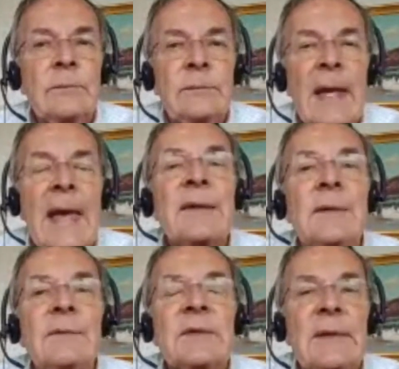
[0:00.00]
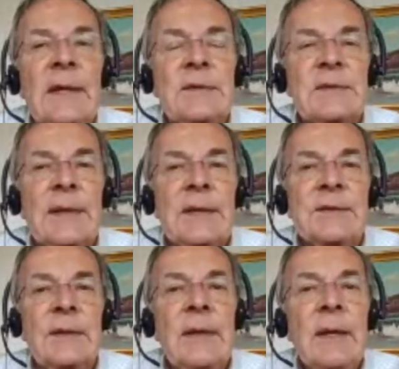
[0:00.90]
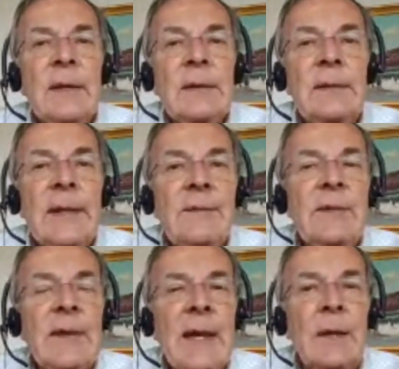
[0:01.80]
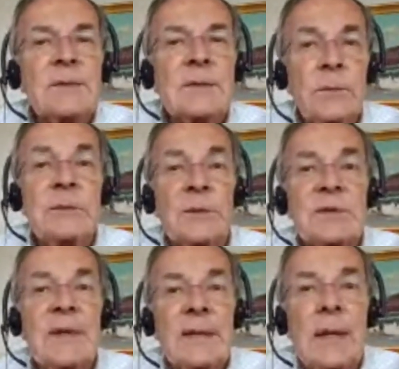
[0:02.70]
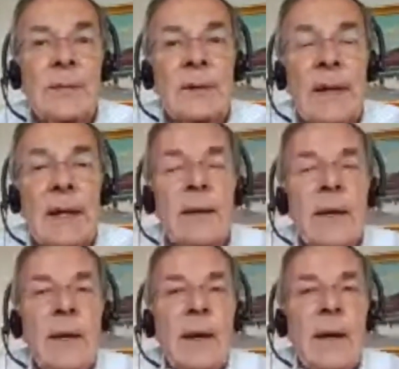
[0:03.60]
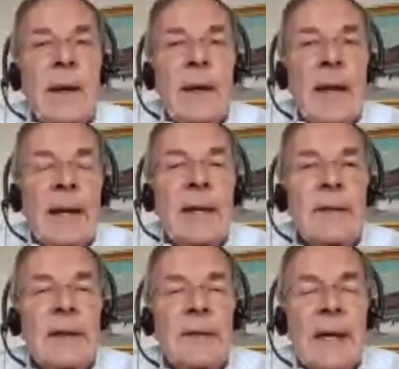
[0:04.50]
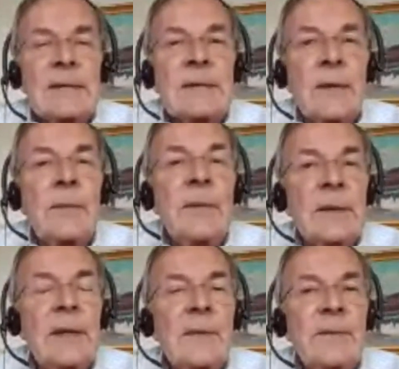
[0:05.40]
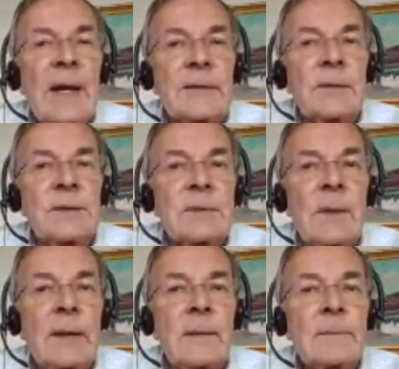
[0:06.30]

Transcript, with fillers: activist legislation leaving the House, which will stay Democrat. And I think that's going to be a key factor as well.